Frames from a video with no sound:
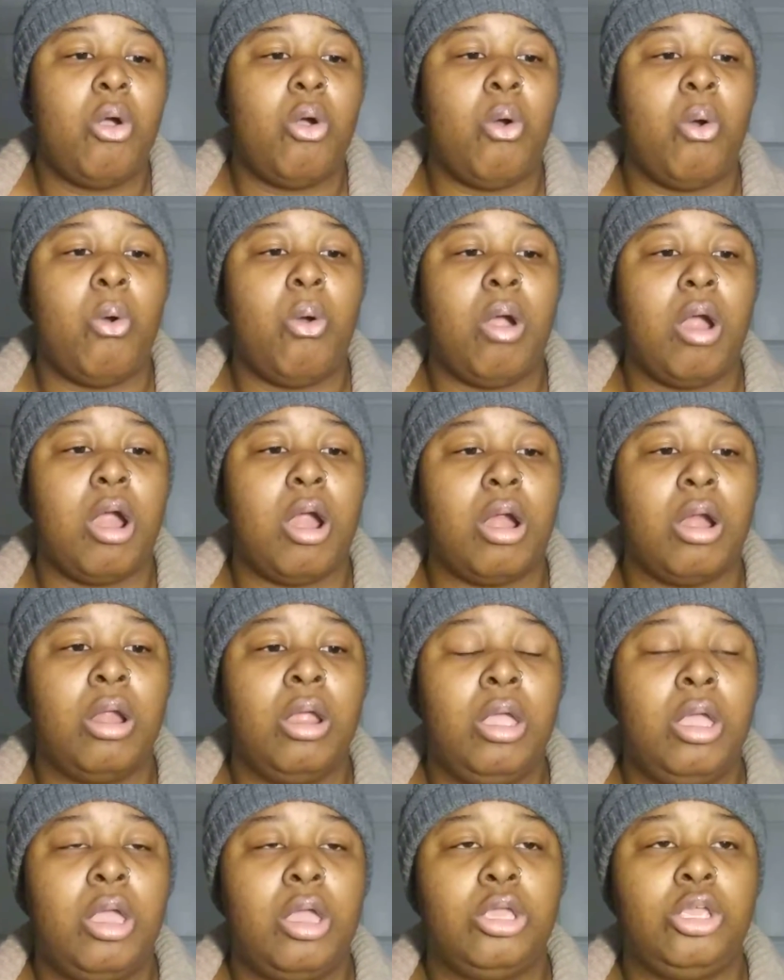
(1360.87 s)
or,
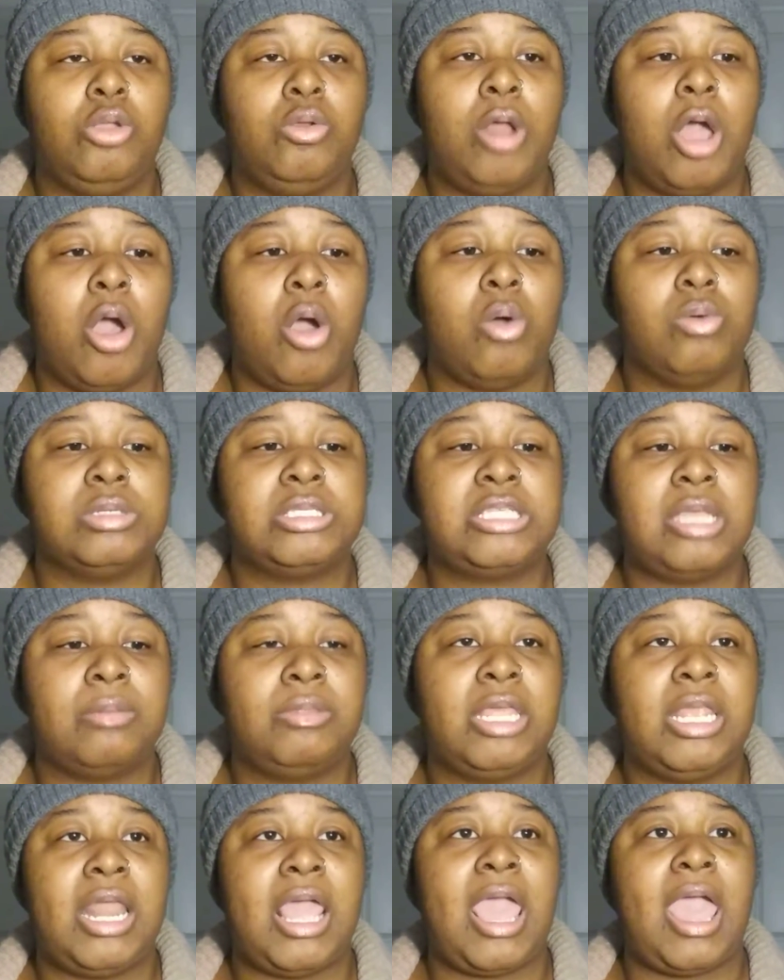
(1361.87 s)
you know,
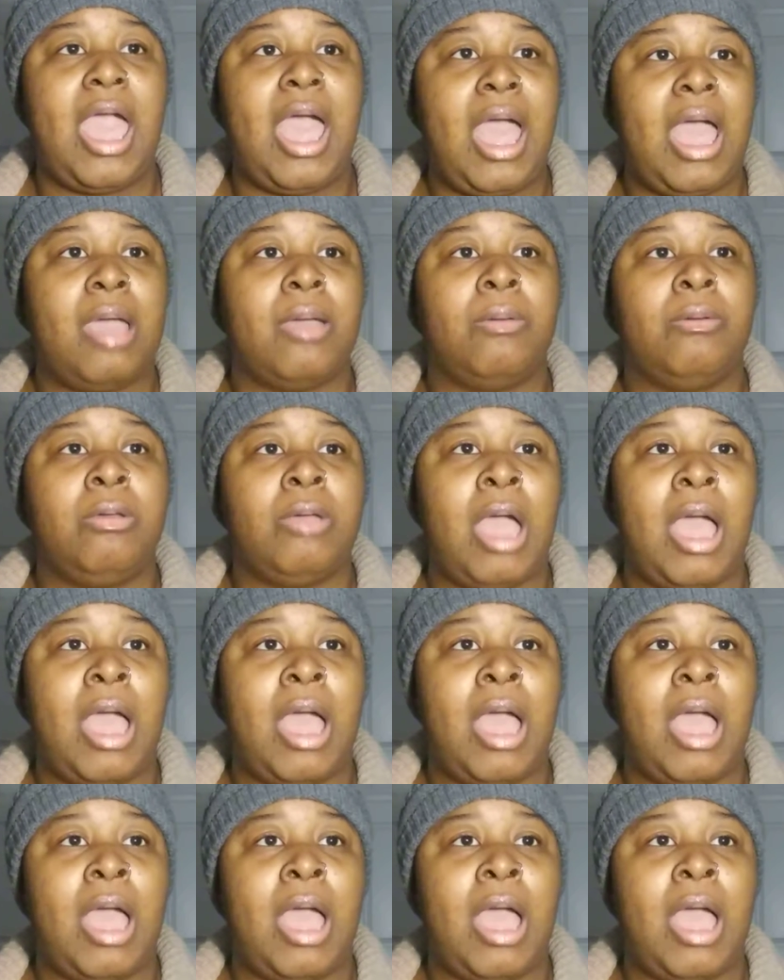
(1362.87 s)
something that